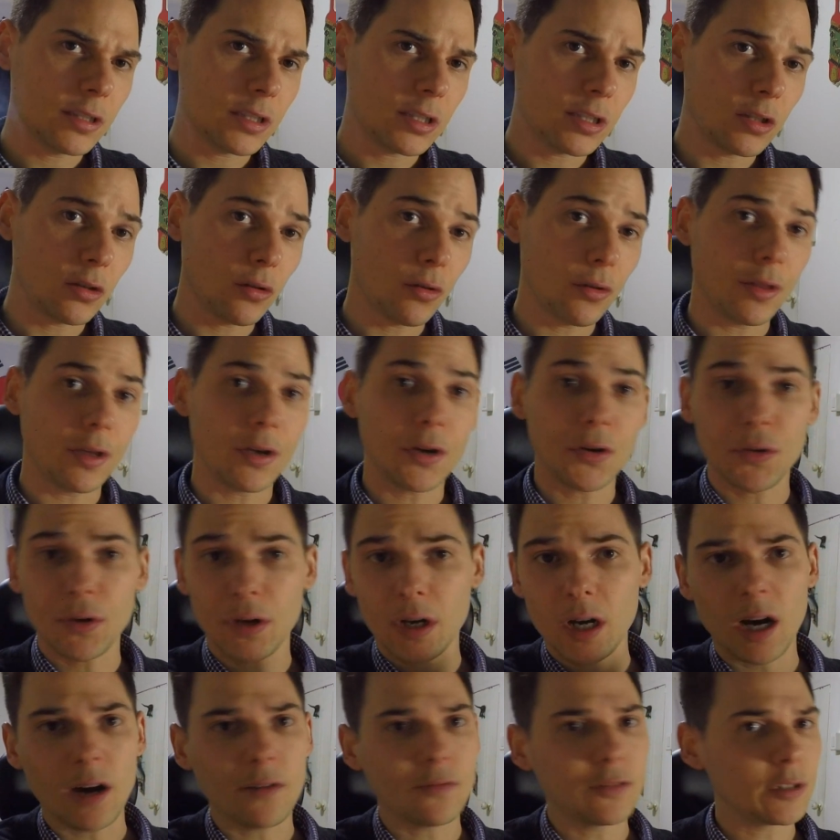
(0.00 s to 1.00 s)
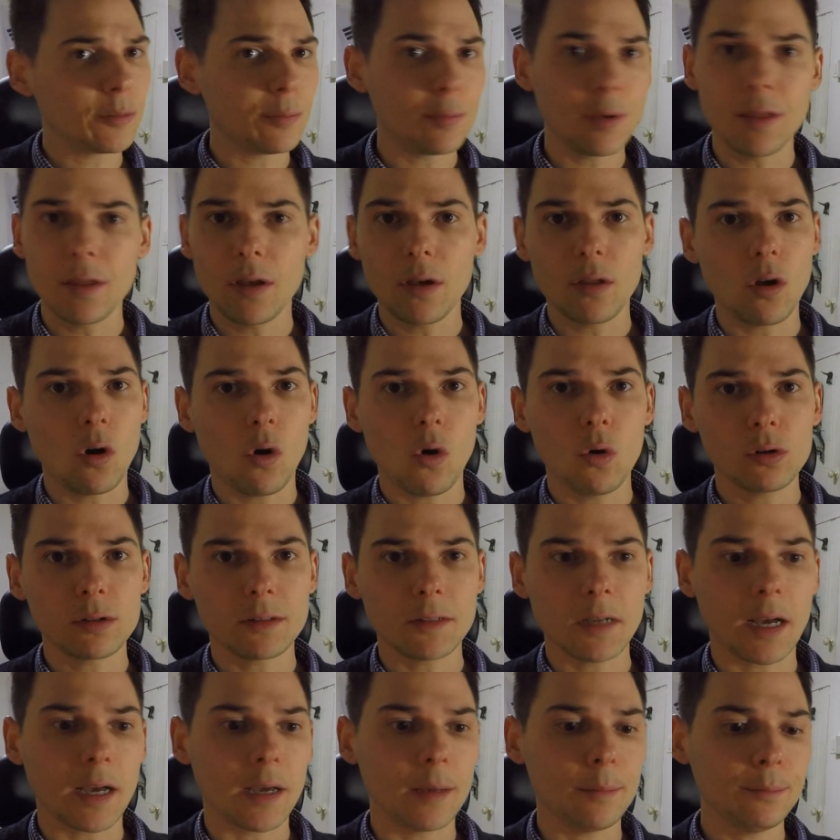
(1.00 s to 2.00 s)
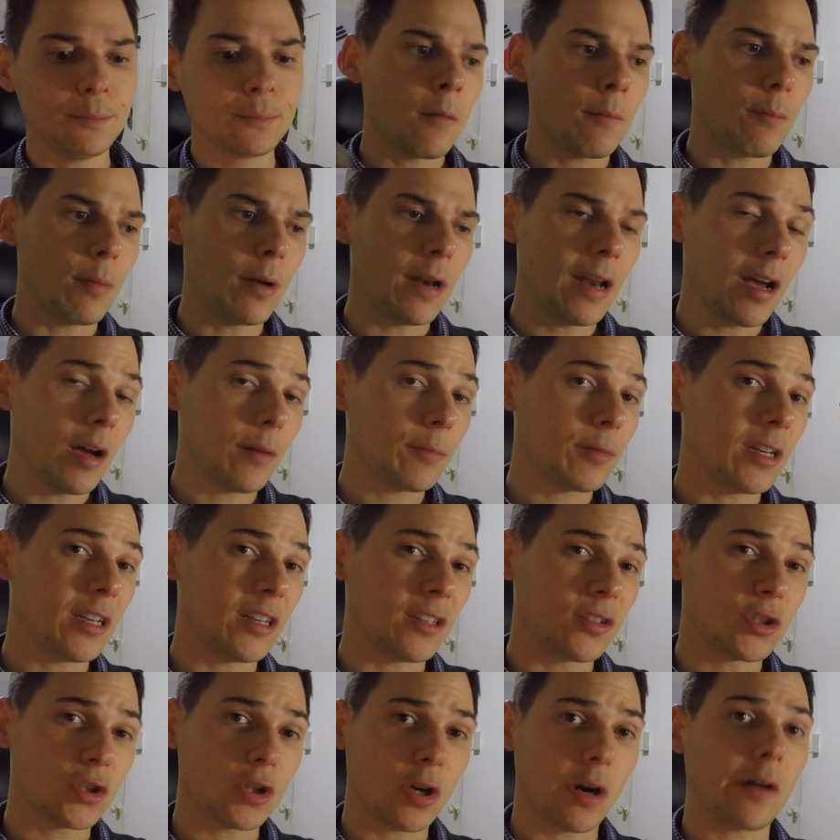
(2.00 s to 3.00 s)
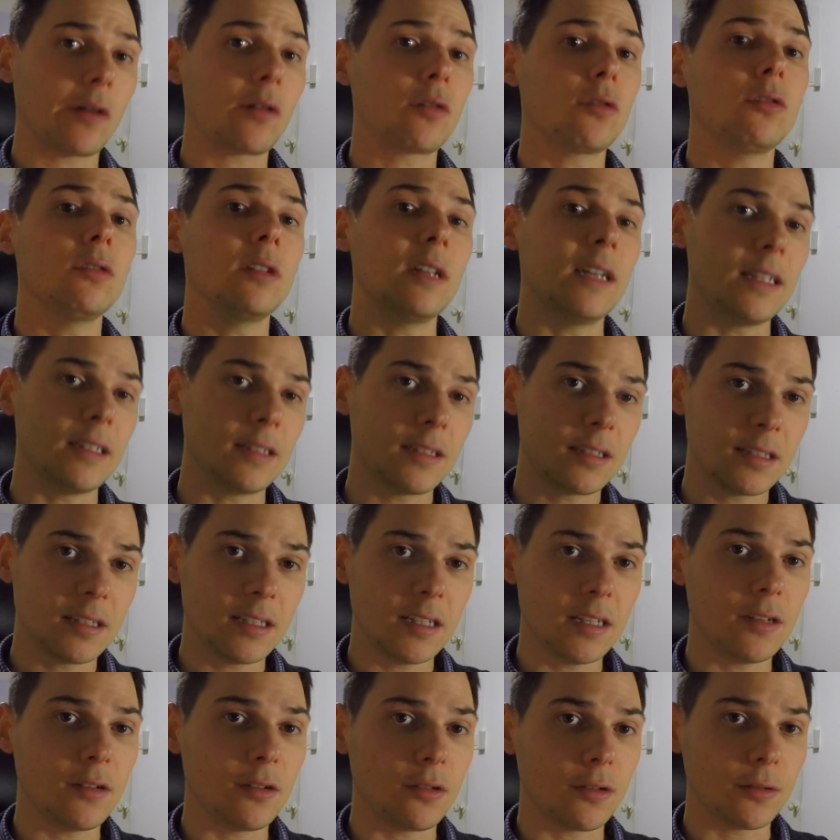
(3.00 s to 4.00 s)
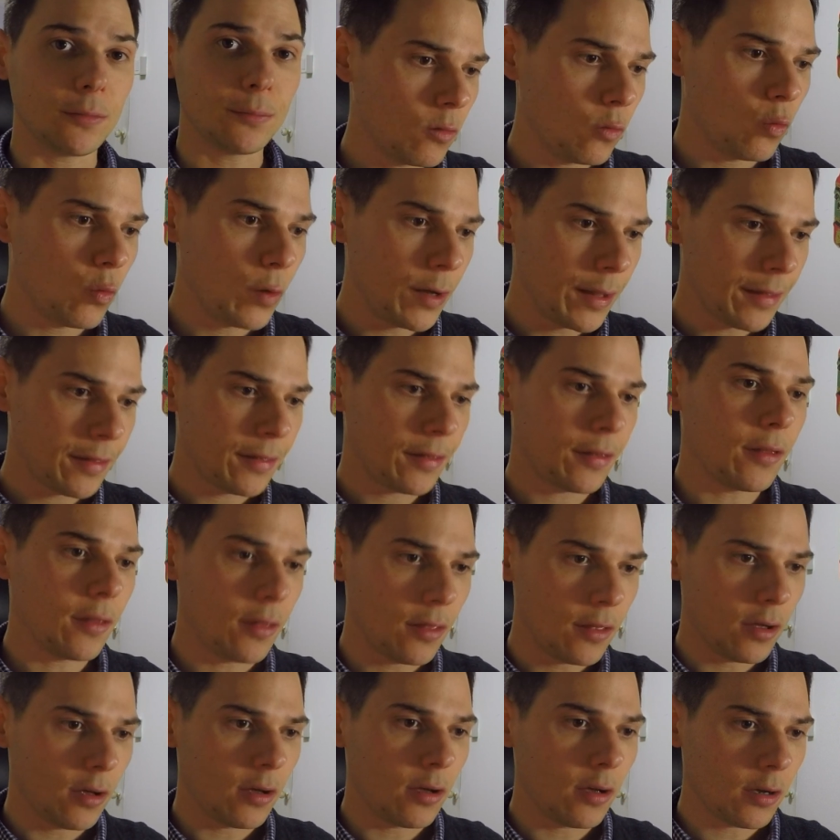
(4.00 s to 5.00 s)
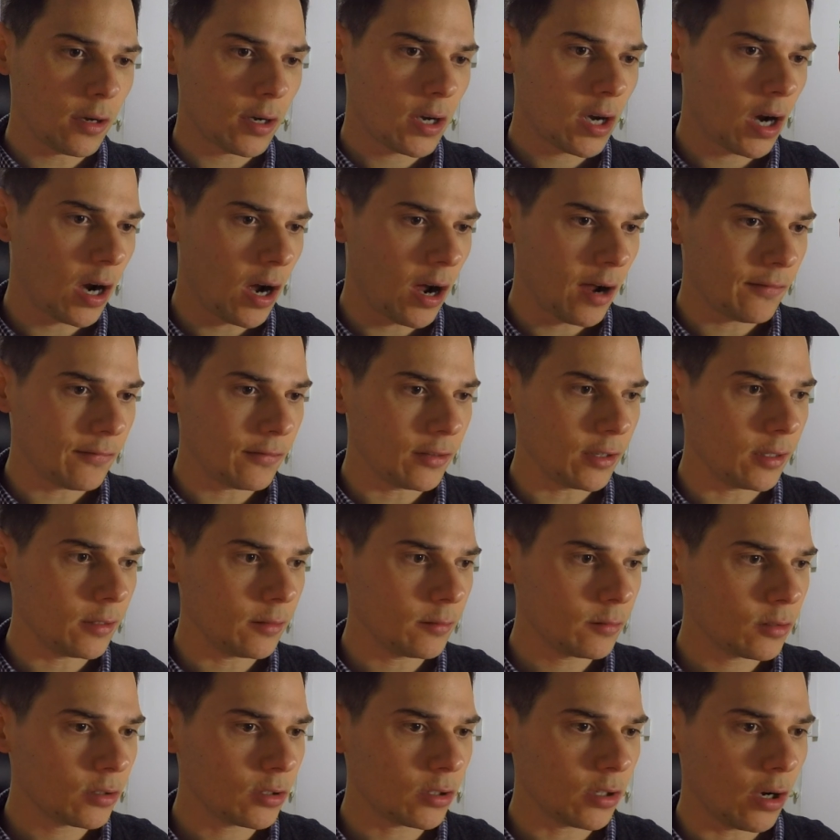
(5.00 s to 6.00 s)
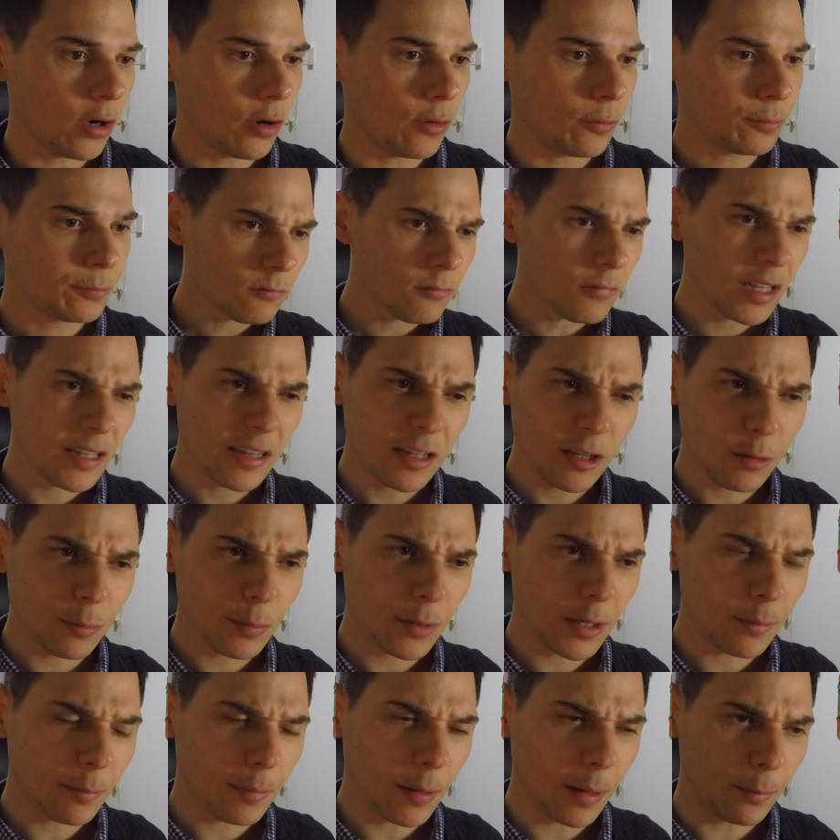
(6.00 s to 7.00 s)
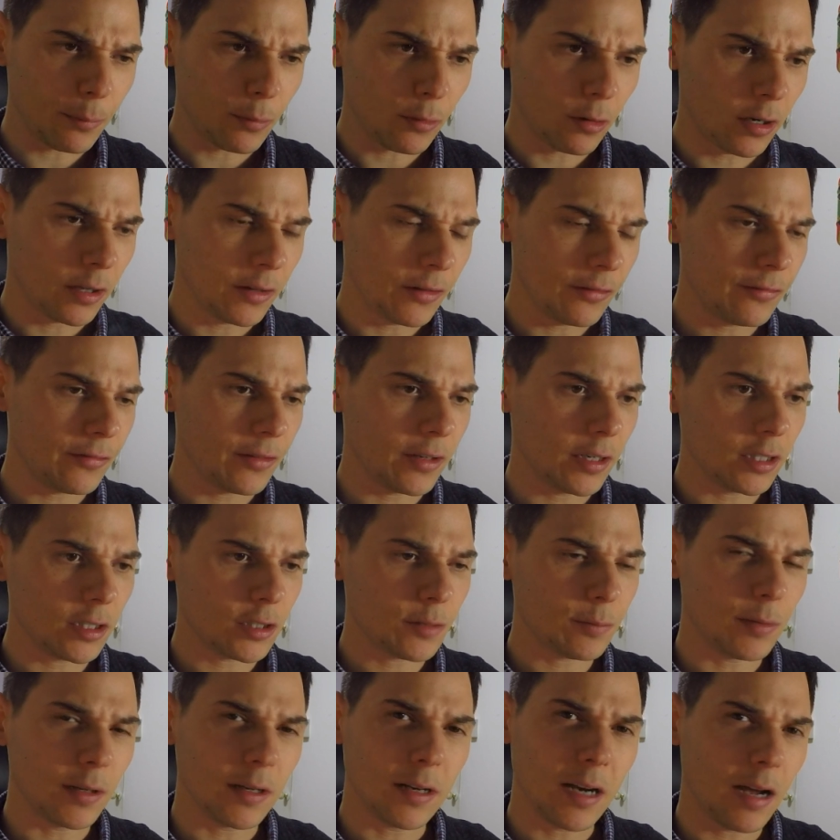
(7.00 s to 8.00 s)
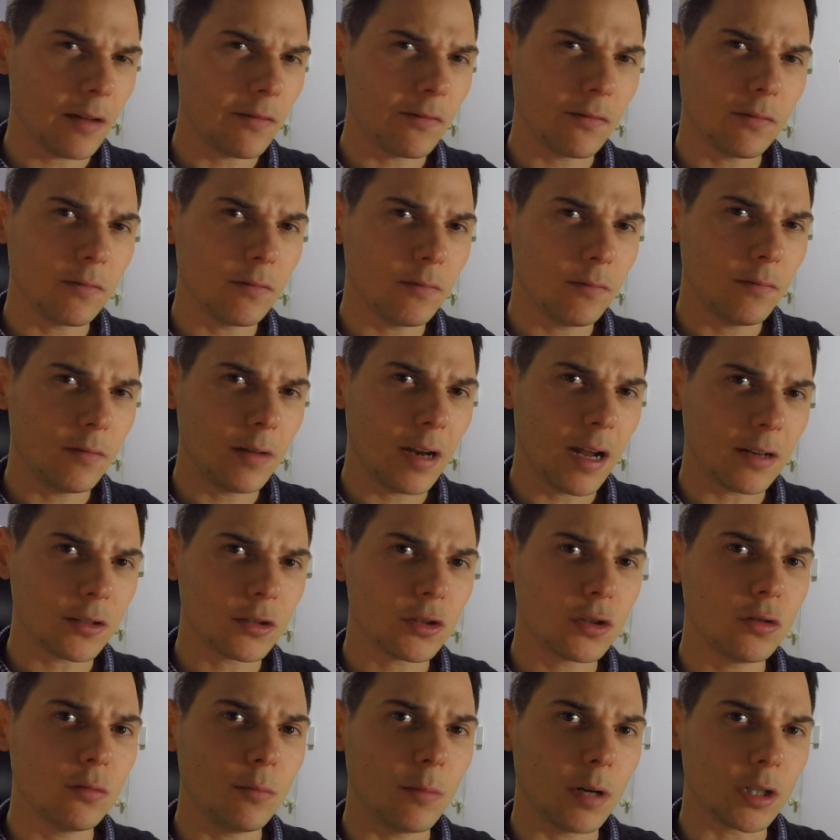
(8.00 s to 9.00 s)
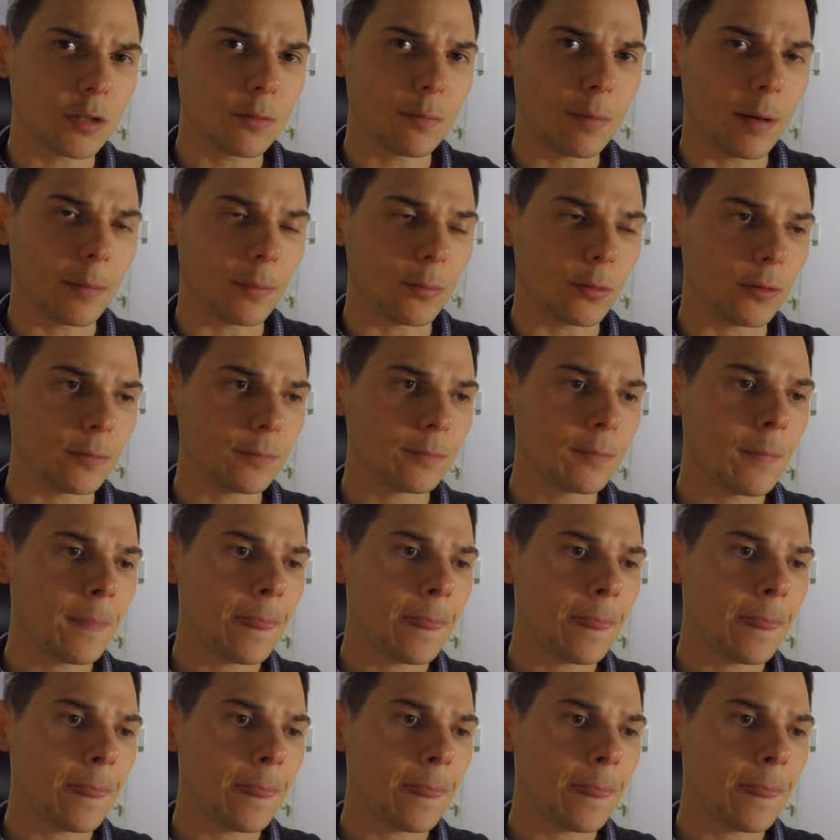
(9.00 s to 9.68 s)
still there. The coffee's been there the whole time, but now I'm getting charcoal and cedar with the coffee. So a little bit of pepper on the finish, but not too much pepper.